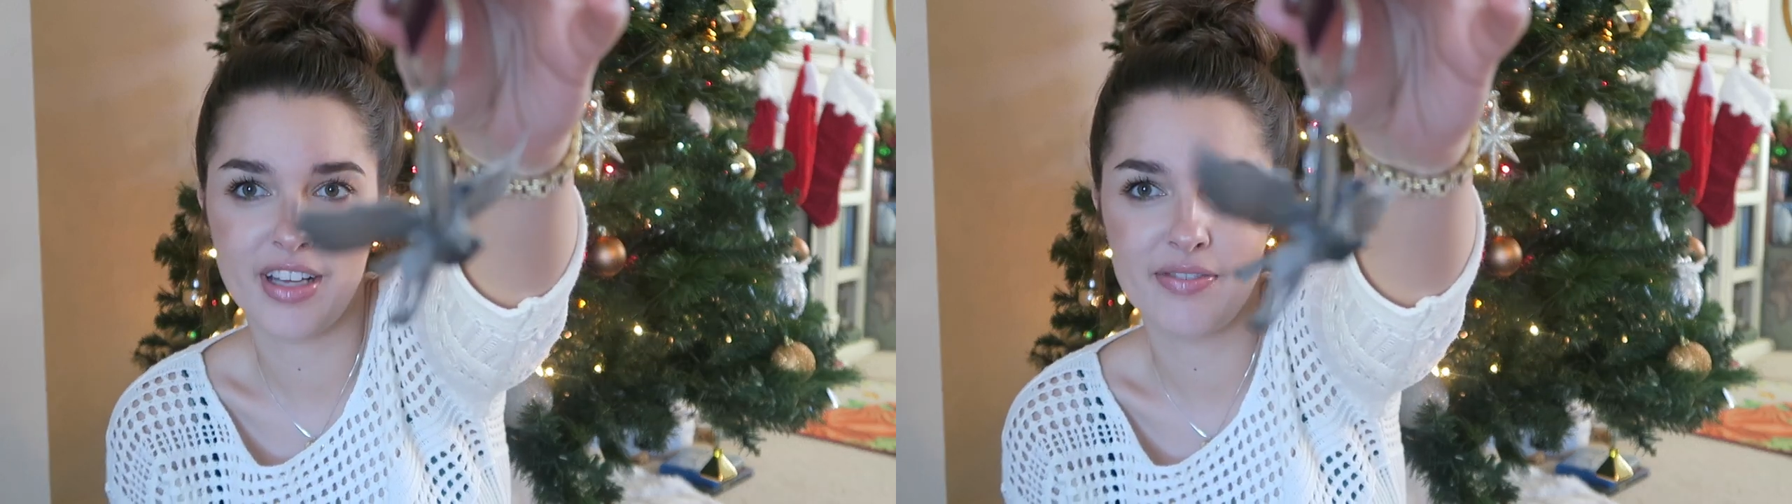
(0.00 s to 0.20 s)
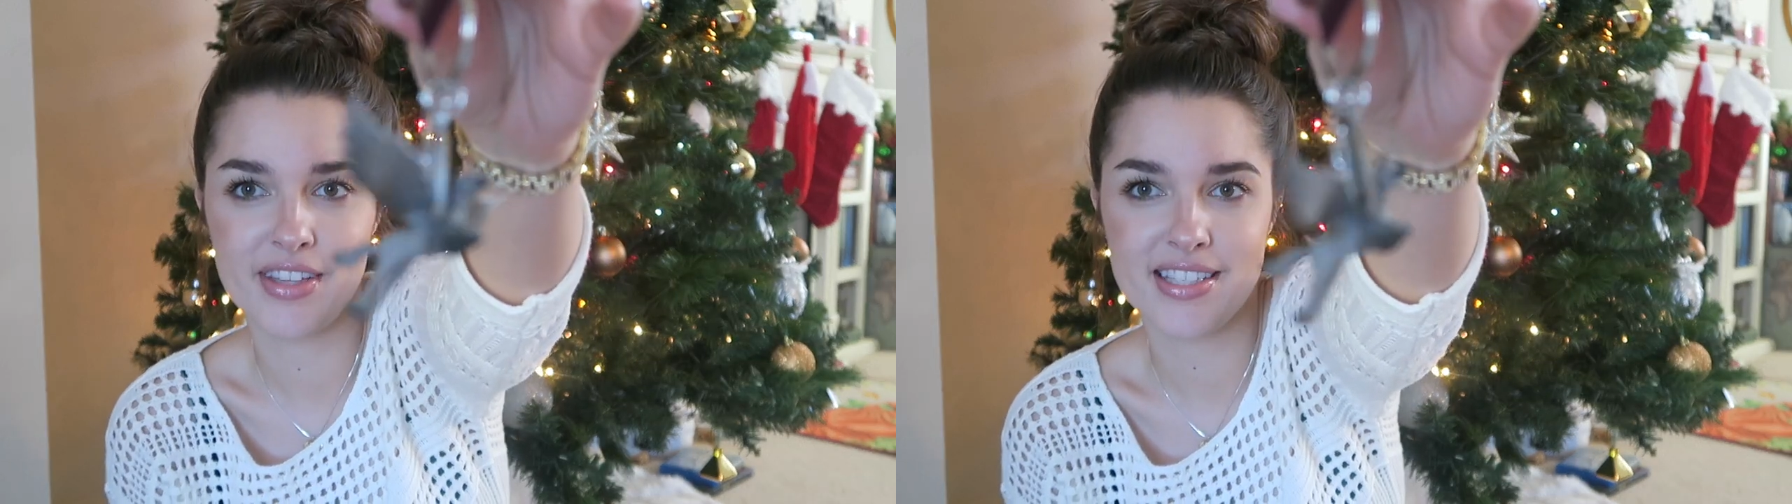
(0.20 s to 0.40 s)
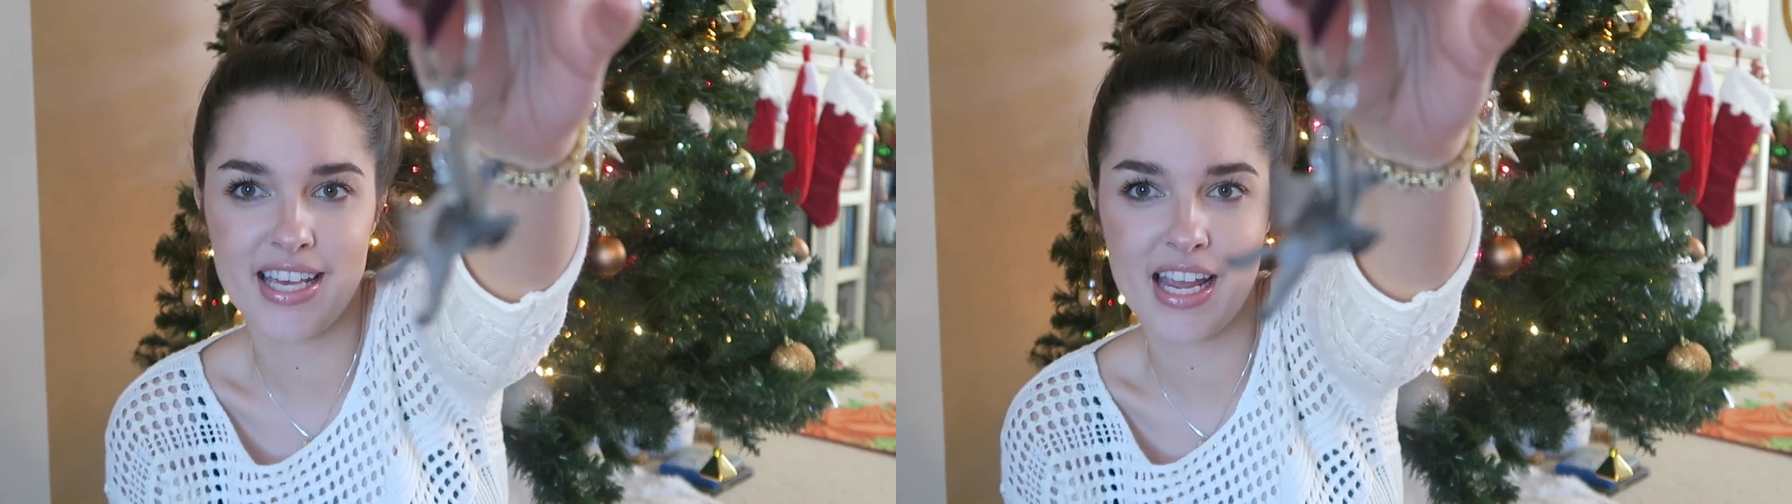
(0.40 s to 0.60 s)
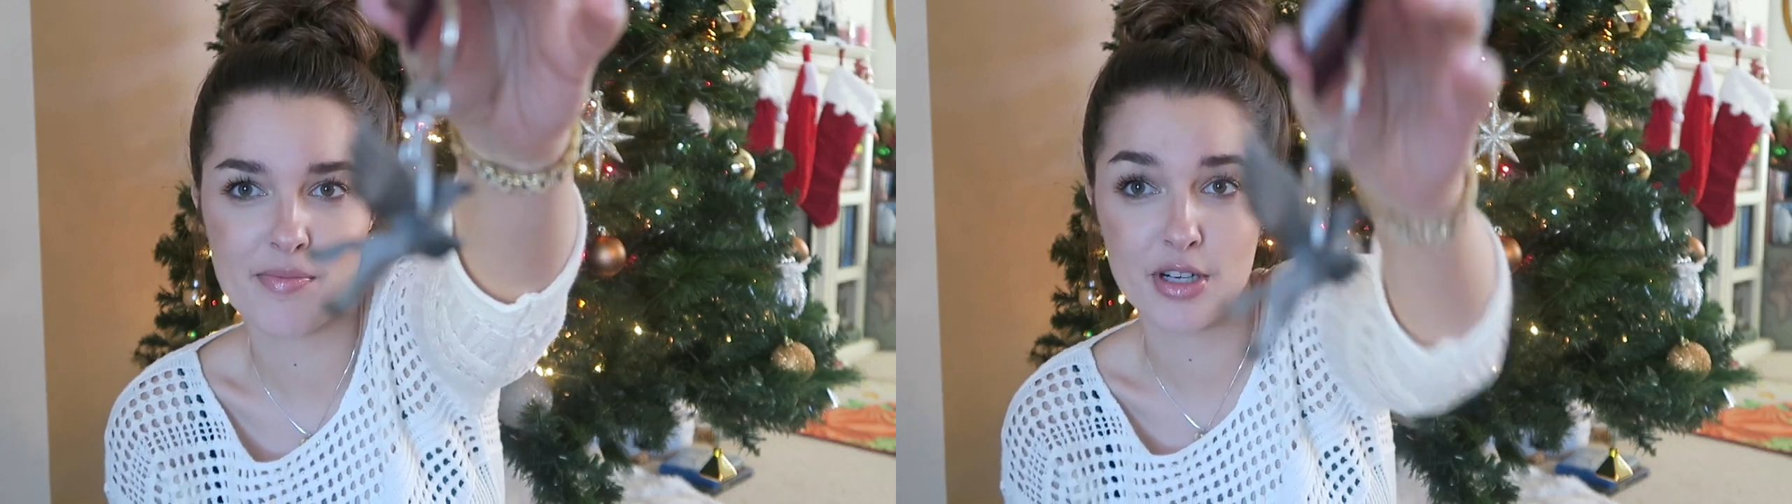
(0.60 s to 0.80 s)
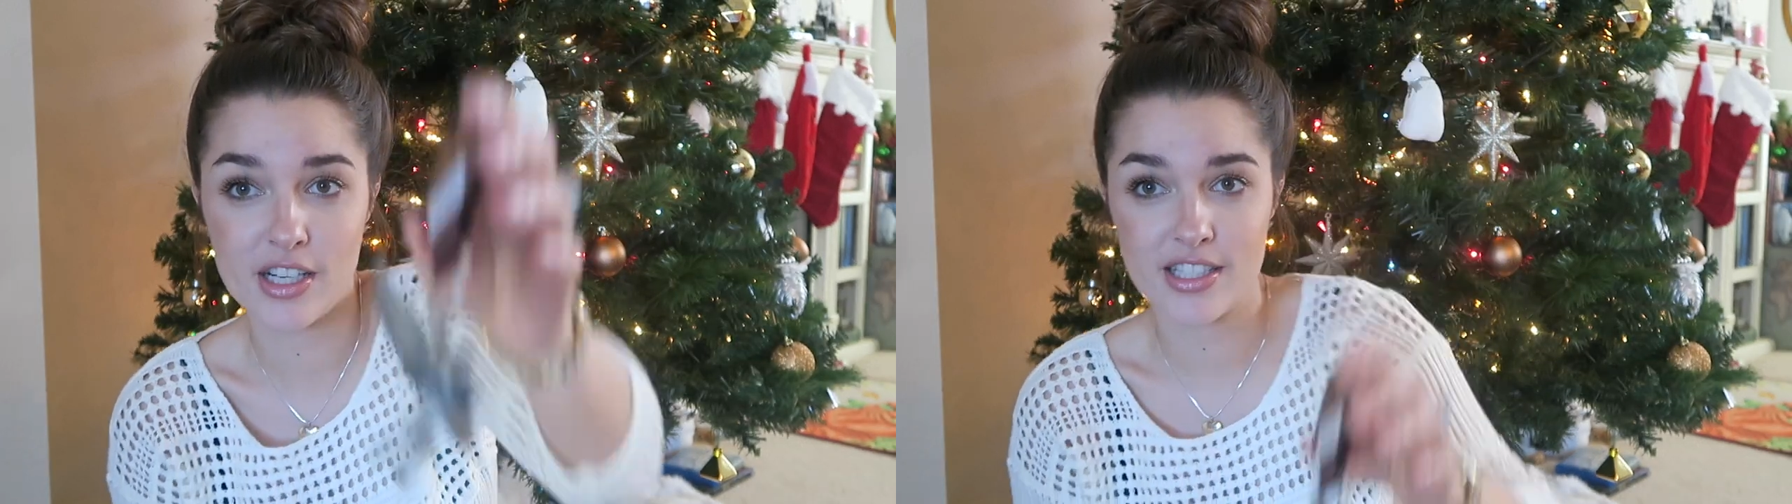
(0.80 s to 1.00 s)
If this
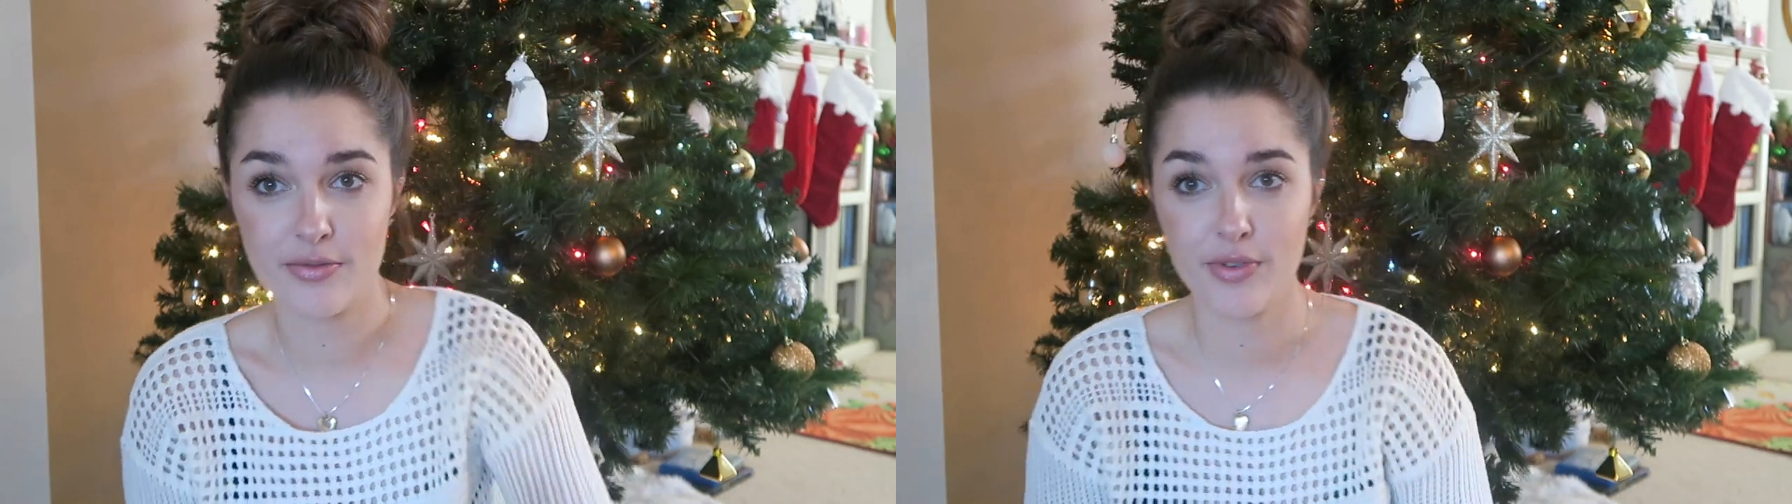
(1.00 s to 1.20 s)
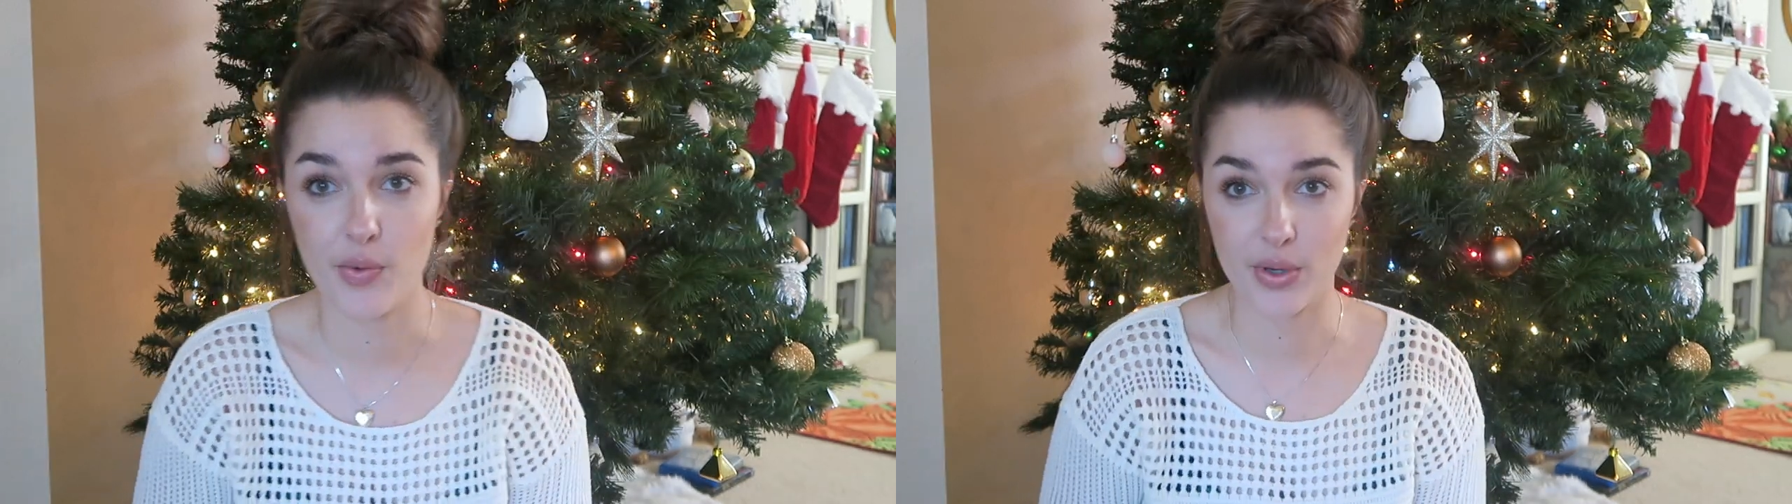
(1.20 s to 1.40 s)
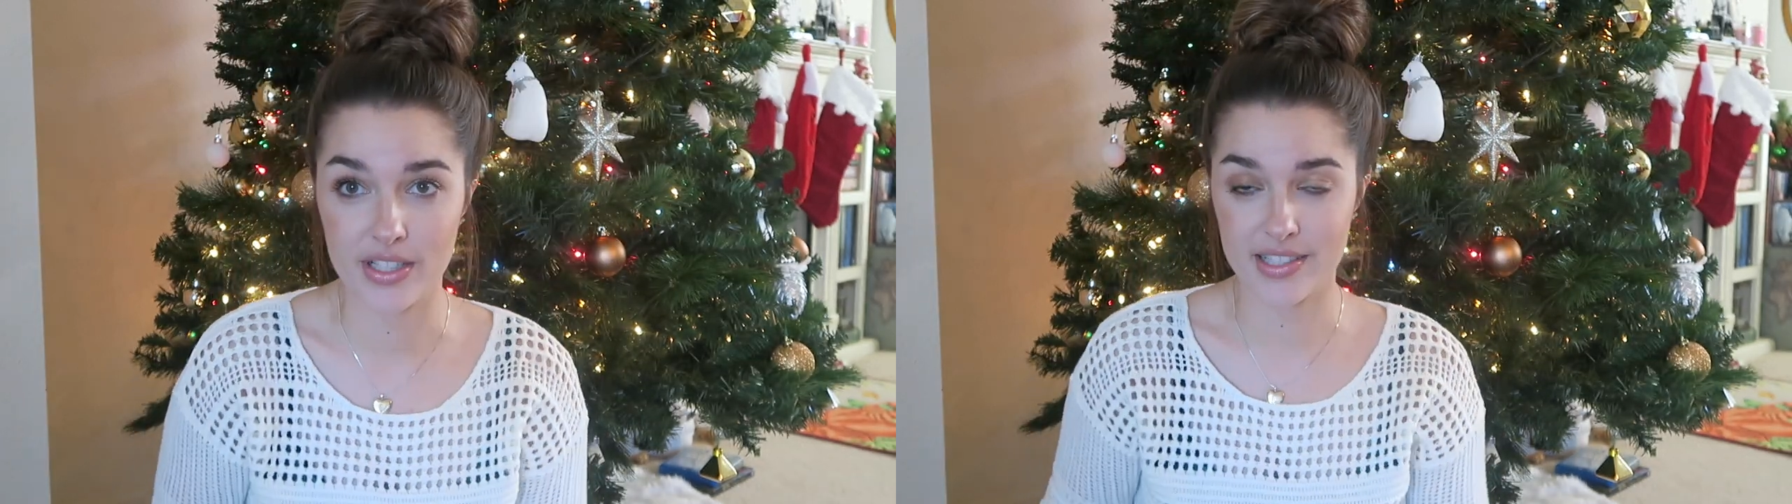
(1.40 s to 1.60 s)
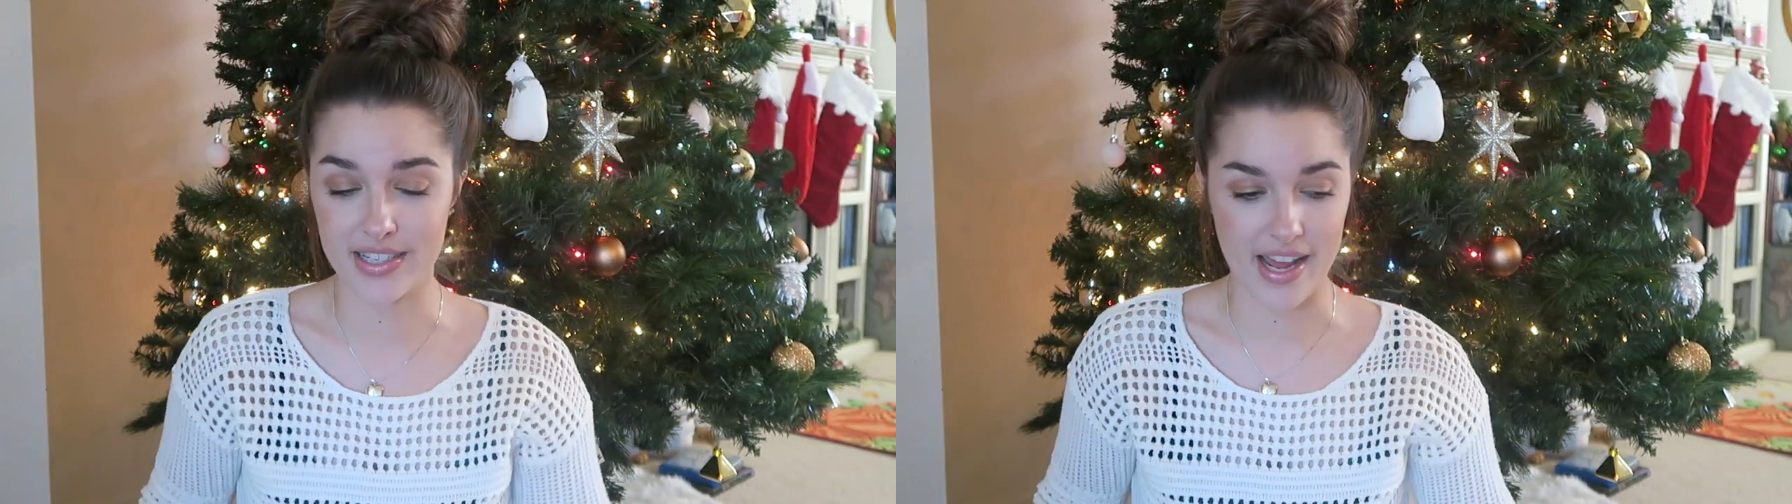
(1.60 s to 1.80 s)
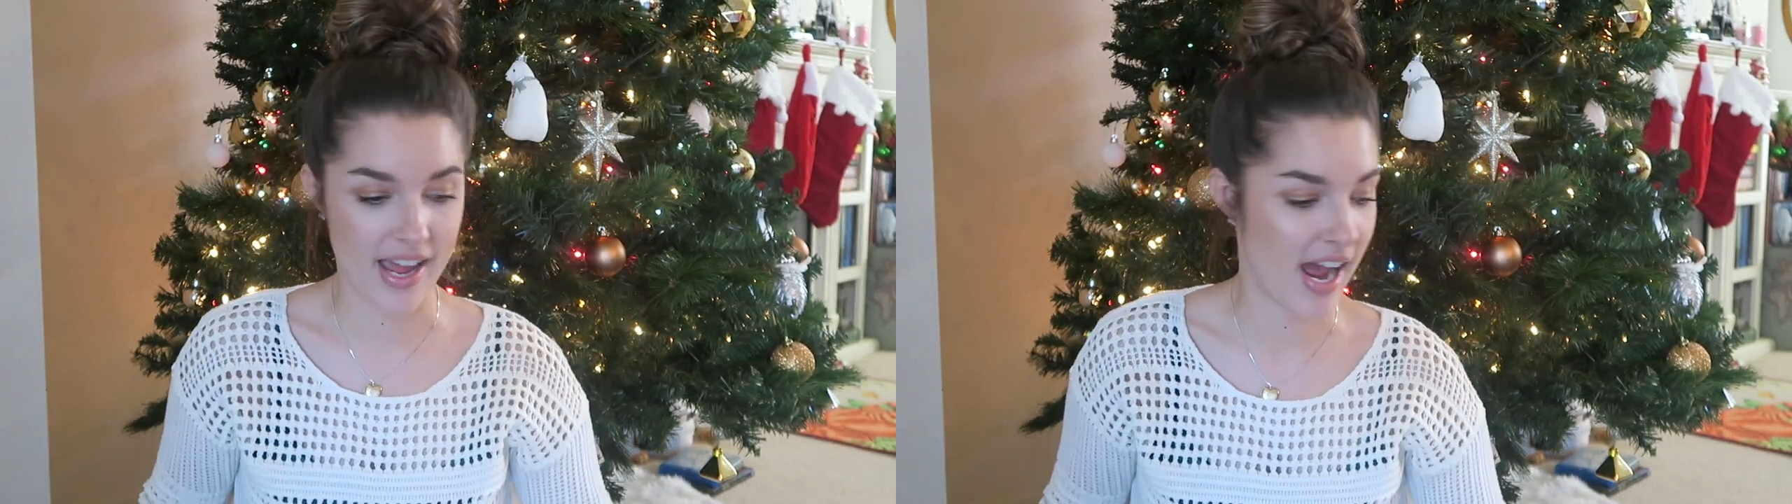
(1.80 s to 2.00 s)
camera doesn't focus
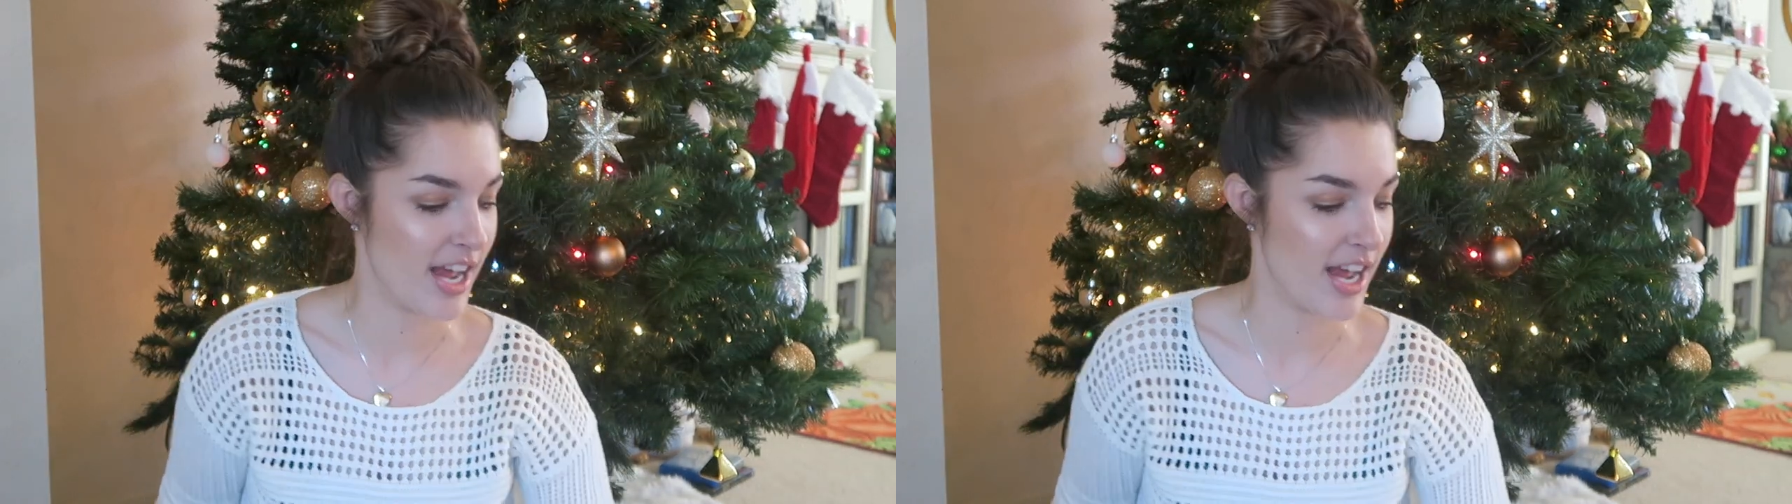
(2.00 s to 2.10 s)
today,